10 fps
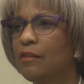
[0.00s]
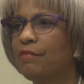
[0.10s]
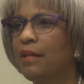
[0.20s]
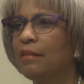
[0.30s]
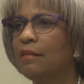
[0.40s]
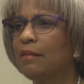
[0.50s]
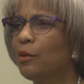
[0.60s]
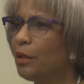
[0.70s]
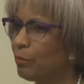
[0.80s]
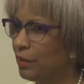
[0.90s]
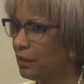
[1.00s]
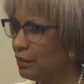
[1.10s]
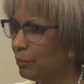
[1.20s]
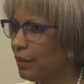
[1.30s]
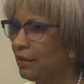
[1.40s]
they felt that they had been
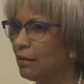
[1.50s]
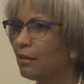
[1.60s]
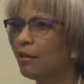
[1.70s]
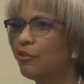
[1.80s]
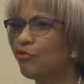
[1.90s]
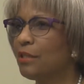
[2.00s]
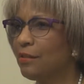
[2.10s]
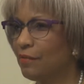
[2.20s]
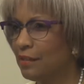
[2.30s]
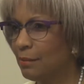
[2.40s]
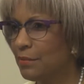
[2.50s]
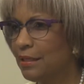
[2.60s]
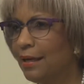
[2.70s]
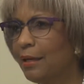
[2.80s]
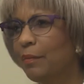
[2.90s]
independent countries for some
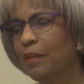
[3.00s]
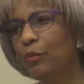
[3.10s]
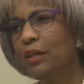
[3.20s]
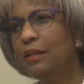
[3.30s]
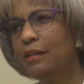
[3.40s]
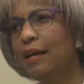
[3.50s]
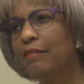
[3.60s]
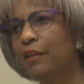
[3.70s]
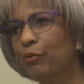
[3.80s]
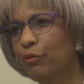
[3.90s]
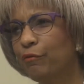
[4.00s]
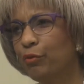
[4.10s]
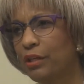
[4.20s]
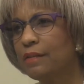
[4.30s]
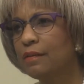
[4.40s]
time and they wanted to have their own
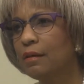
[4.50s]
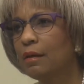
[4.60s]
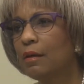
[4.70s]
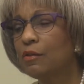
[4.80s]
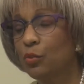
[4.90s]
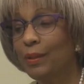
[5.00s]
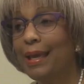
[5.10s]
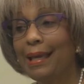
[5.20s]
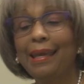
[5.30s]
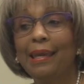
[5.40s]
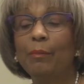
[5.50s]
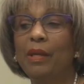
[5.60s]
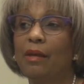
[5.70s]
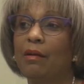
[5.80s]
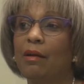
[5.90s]
voice. So when I came
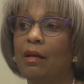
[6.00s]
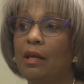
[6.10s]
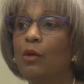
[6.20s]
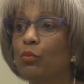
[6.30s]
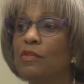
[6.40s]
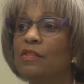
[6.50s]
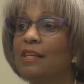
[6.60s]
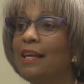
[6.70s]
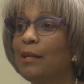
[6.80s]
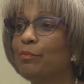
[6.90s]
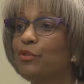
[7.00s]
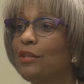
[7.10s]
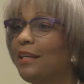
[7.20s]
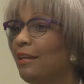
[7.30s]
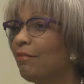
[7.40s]
here, it was to help to
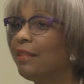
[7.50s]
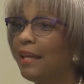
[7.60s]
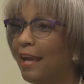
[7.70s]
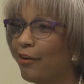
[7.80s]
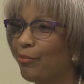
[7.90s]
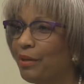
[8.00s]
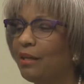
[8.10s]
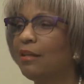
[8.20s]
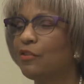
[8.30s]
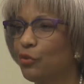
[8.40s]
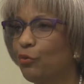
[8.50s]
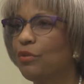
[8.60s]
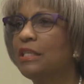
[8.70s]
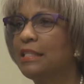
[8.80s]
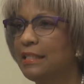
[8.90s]
give the Caribbean its
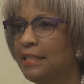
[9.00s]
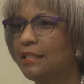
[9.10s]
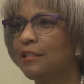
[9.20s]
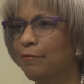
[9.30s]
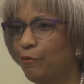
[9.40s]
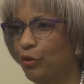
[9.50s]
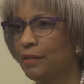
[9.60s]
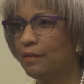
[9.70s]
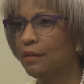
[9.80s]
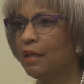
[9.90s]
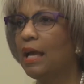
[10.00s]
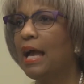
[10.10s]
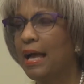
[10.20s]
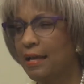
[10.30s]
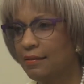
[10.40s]
own distinctive voice
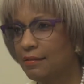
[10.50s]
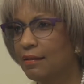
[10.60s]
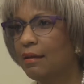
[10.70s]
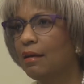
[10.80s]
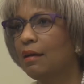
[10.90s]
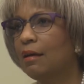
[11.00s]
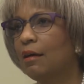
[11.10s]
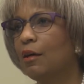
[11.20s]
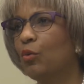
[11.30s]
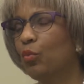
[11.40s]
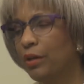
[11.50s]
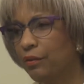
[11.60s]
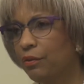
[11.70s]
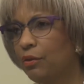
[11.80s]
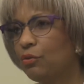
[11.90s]
as one
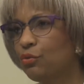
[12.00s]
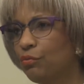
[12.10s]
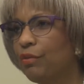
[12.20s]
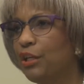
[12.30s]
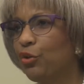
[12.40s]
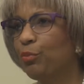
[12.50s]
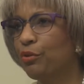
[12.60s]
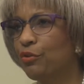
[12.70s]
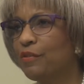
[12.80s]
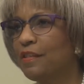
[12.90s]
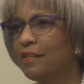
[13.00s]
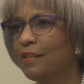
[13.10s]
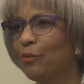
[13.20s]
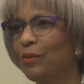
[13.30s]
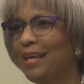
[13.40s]
of the two radio producers
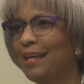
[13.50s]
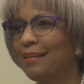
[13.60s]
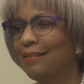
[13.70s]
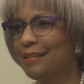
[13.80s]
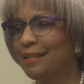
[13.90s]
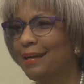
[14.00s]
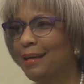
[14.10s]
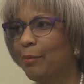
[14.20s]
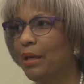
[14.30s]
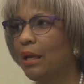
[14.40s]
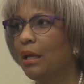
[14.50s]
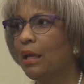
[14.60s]
that we had at the time.